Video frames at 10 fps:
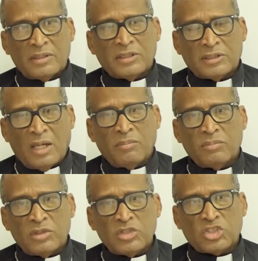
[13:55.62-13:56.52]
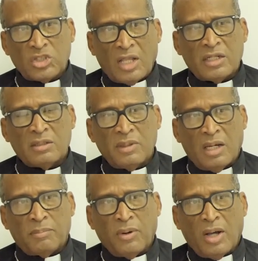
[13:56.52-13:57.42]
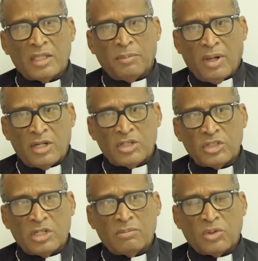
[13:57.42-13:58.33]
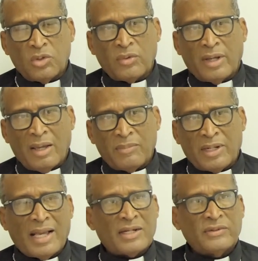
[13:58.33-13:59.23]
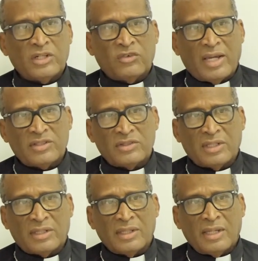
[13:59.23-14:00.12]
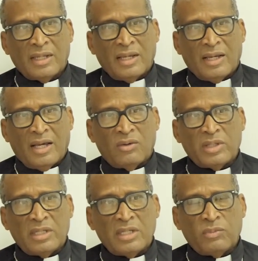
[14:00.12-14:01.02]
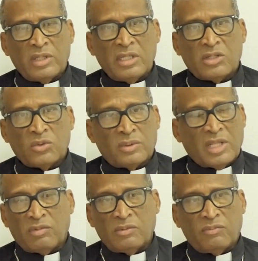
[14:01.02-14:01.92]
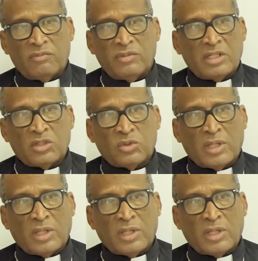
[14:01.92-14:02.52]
some solid policy and program that actually addresses it. And we need to do that. We've needed to do